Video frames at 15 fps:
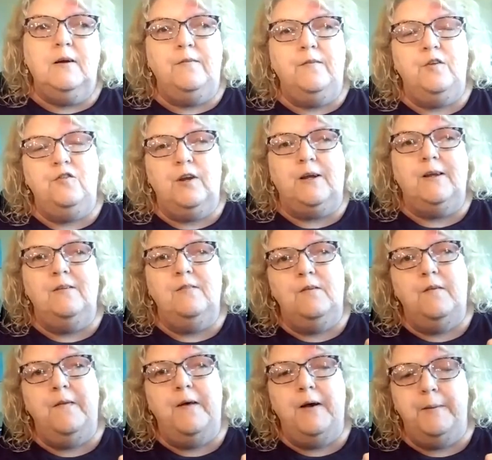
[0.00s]
and the
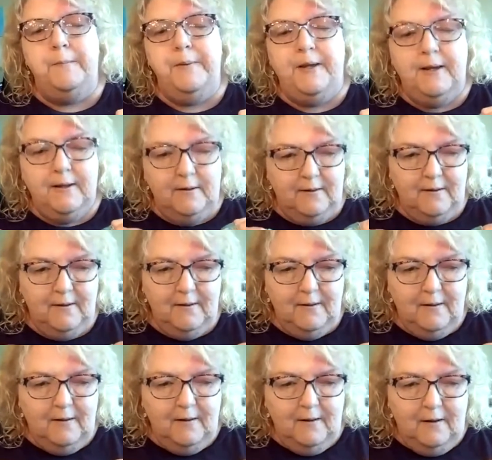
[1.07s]
chickens and the hubby and
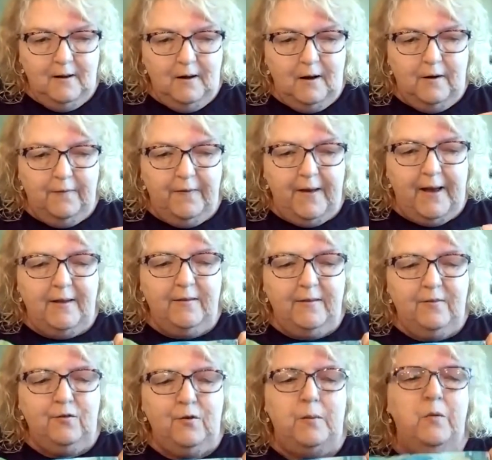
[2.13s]
all that.
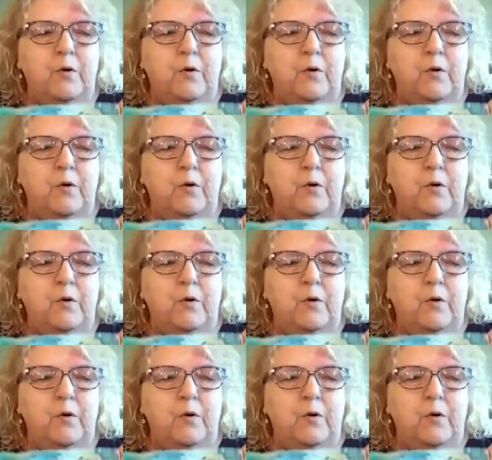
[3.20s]
So I'm